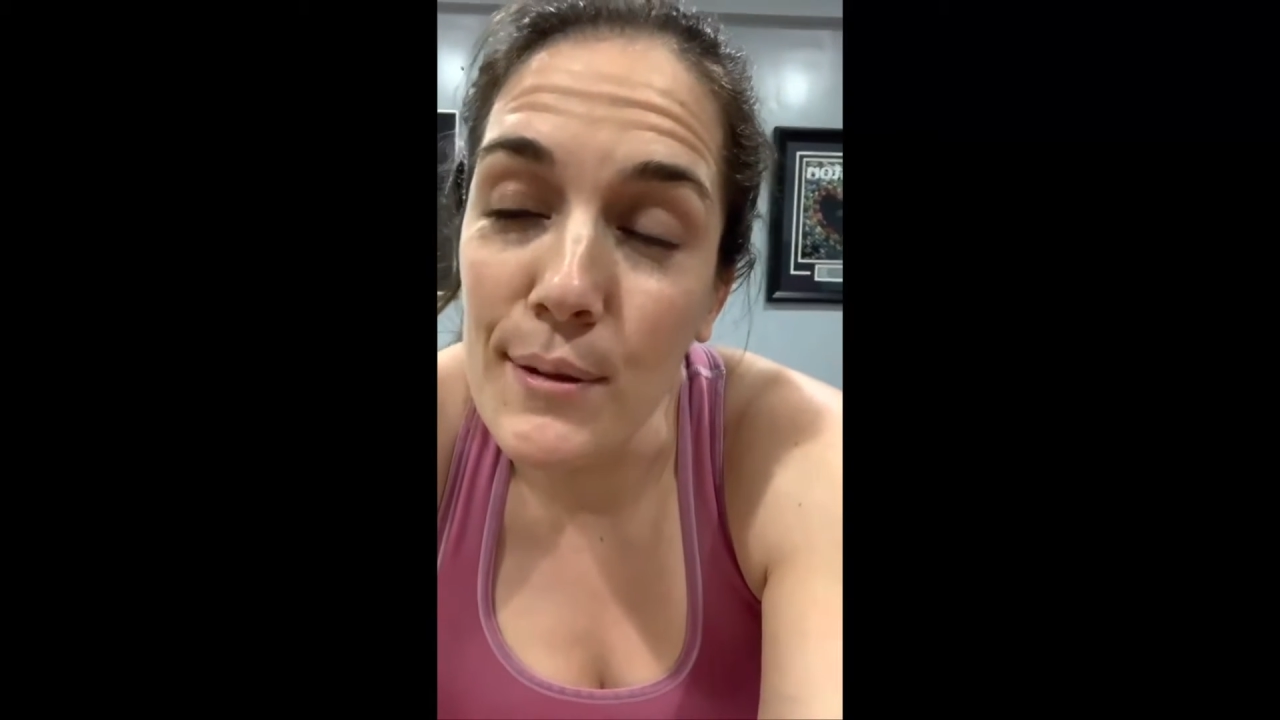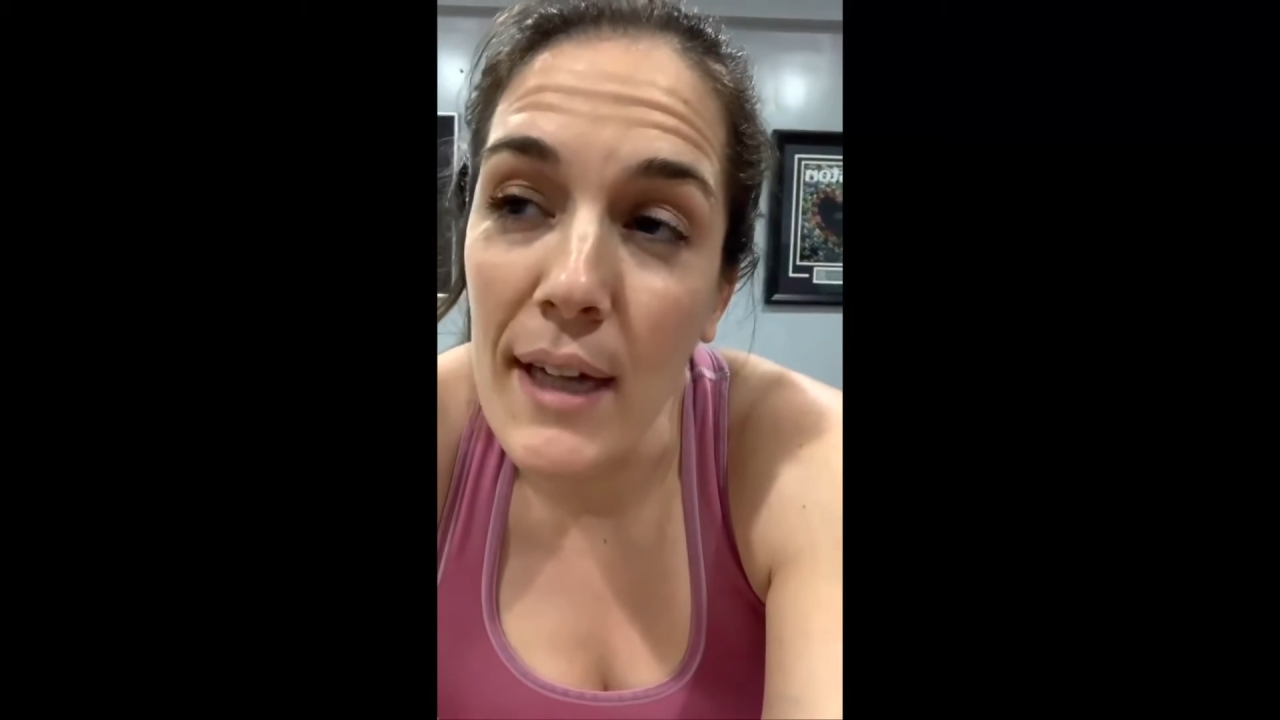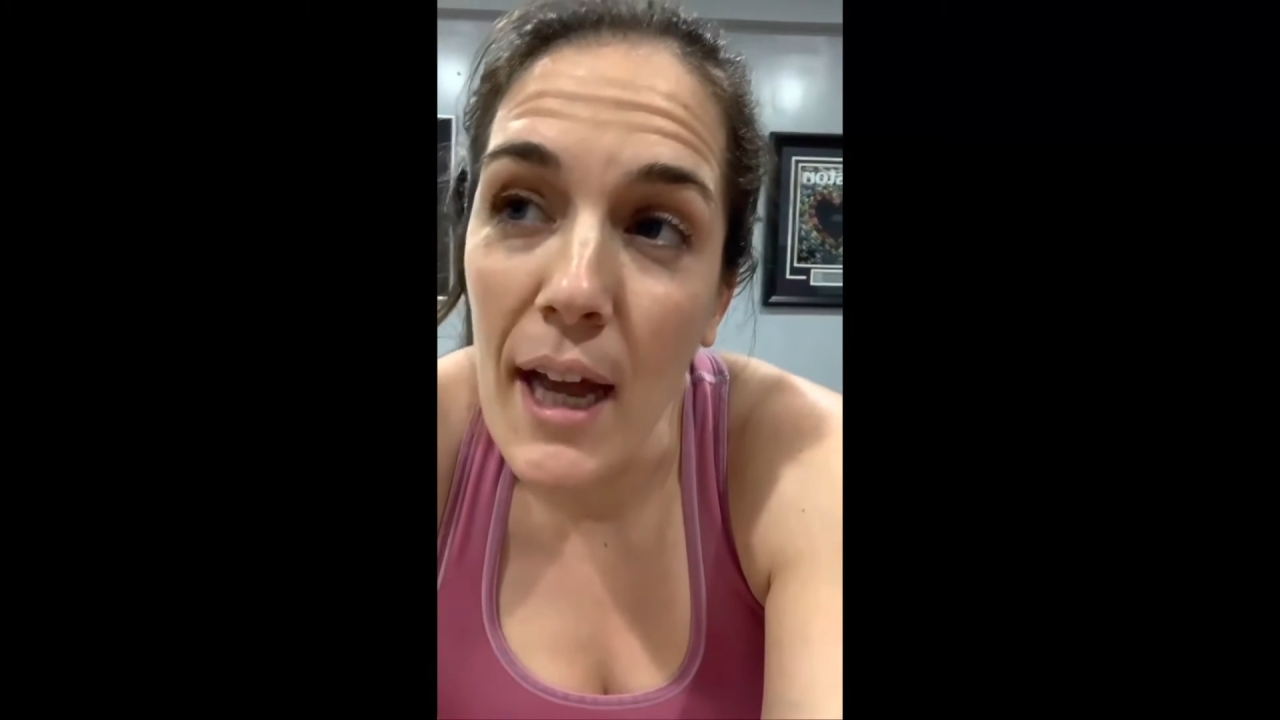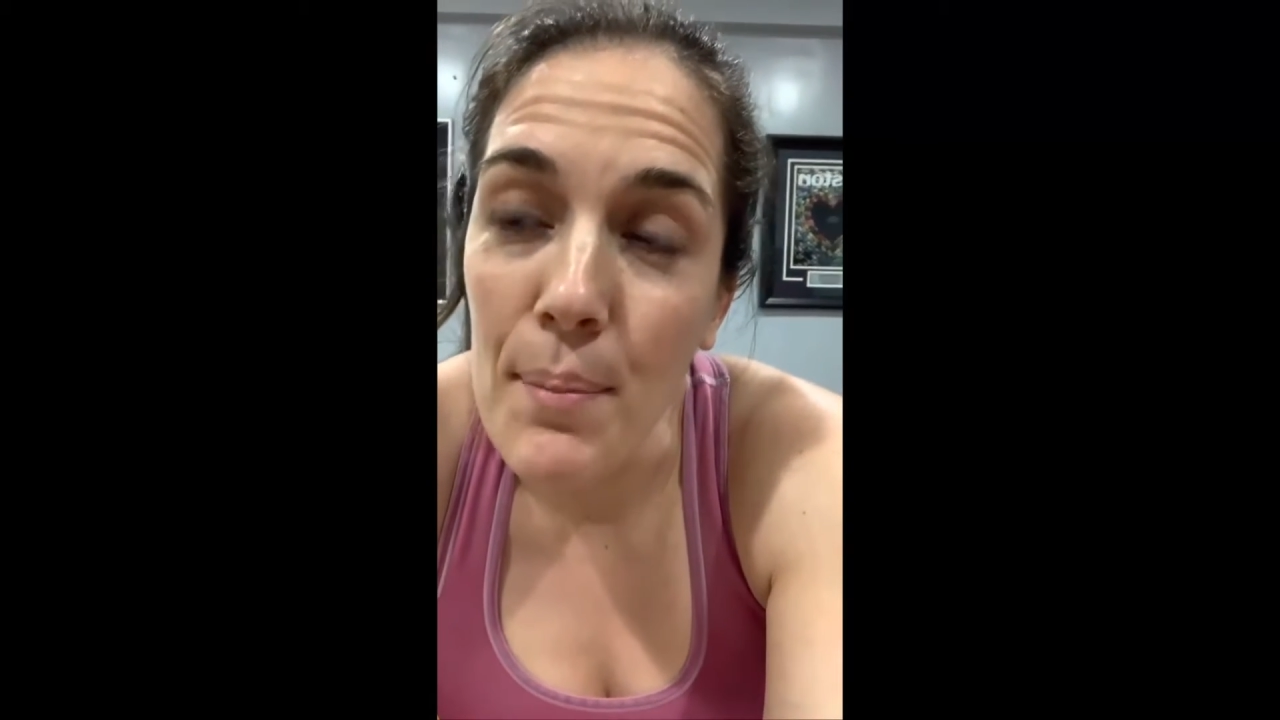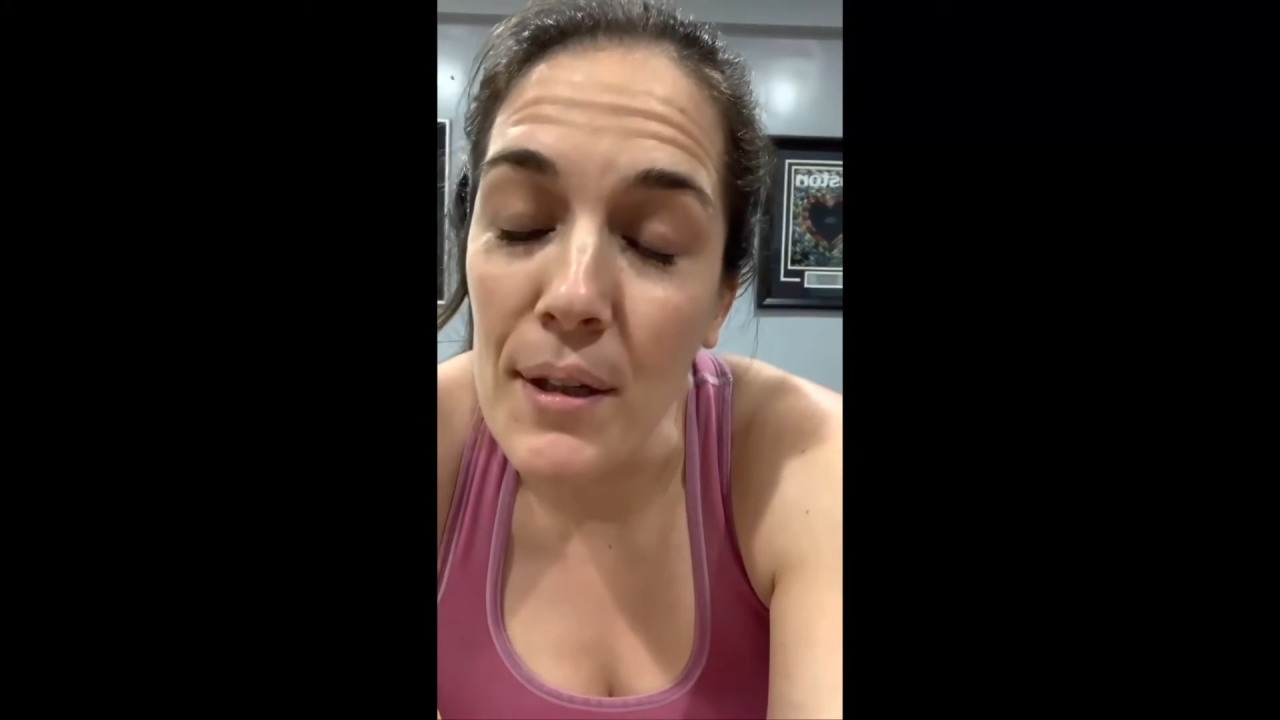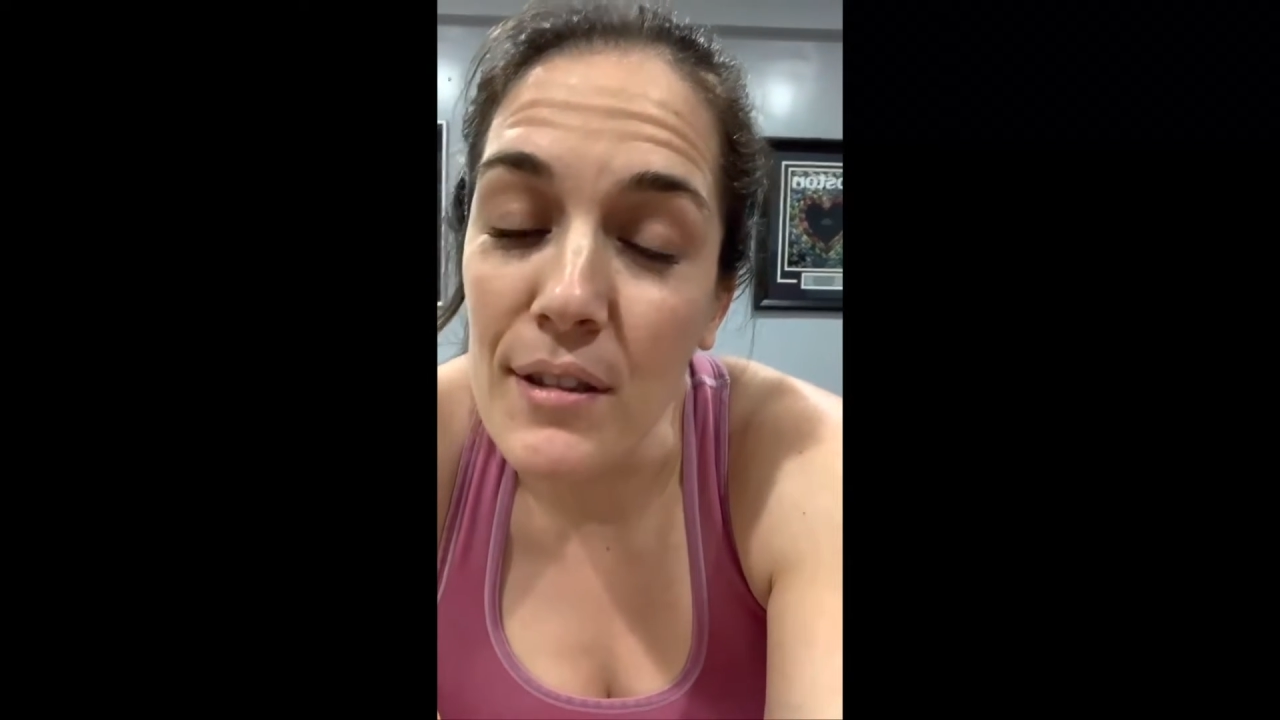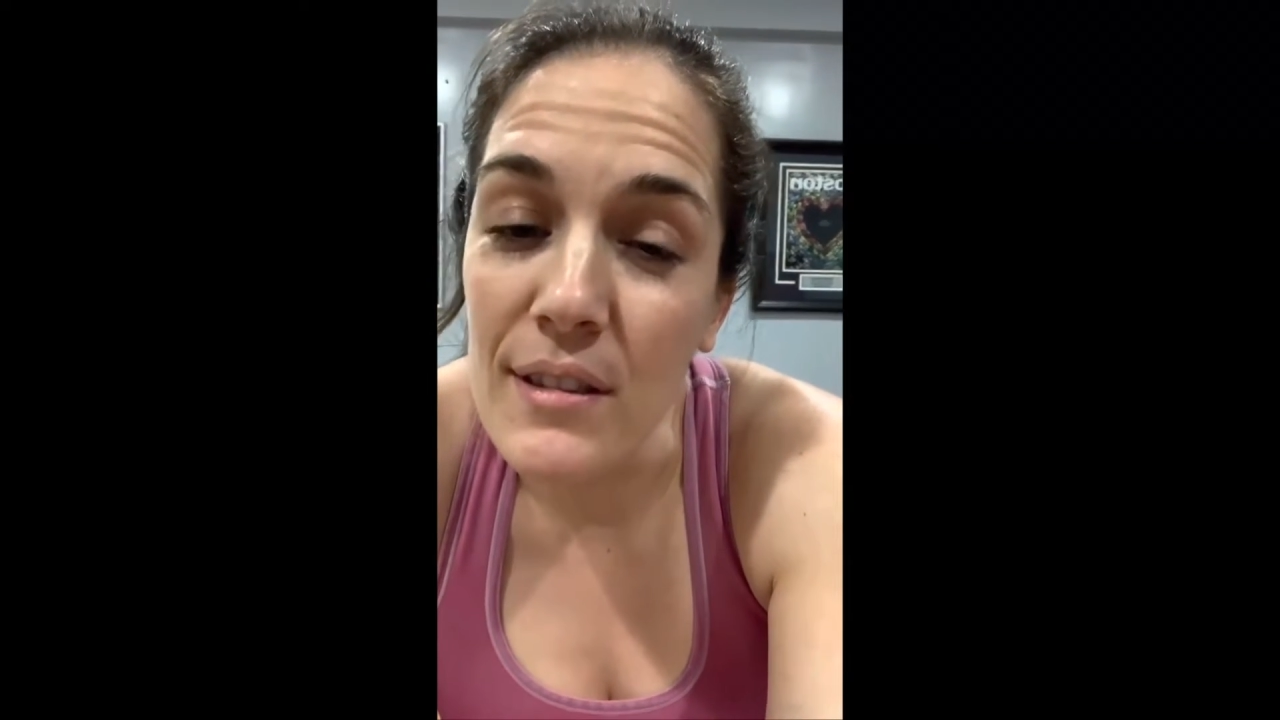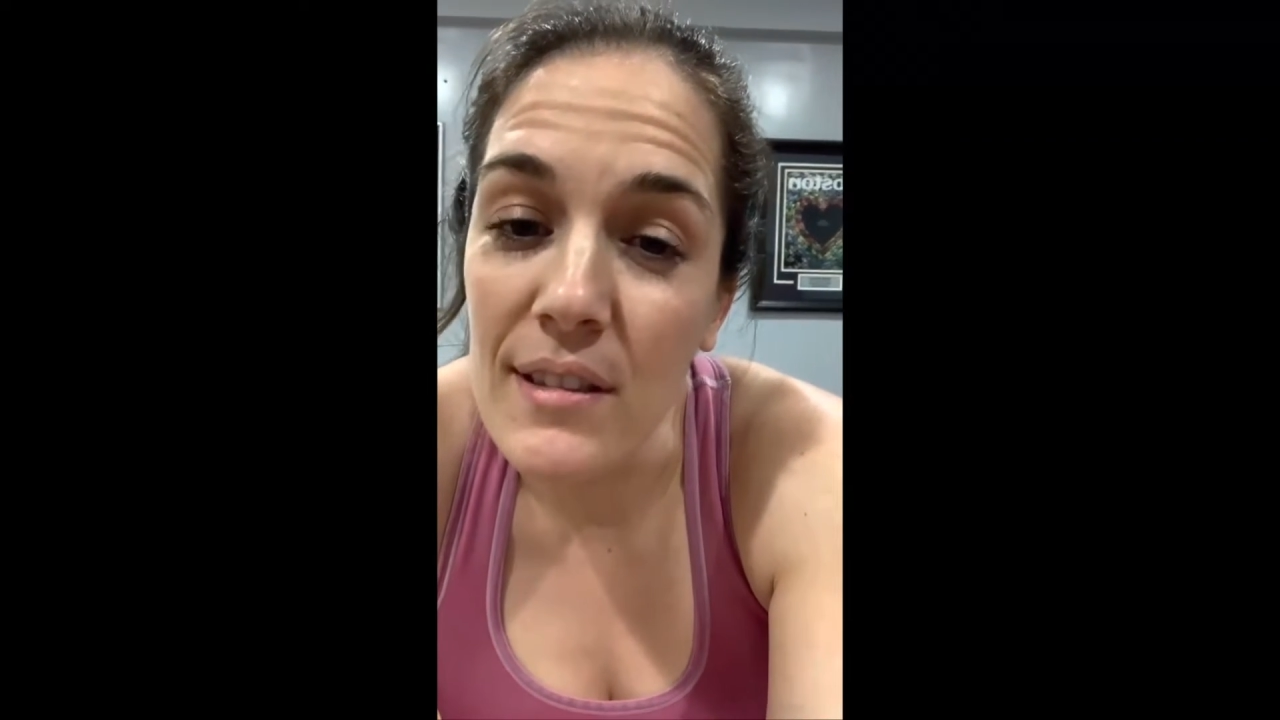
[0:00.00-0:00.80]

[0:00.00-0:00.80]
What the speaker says: happens.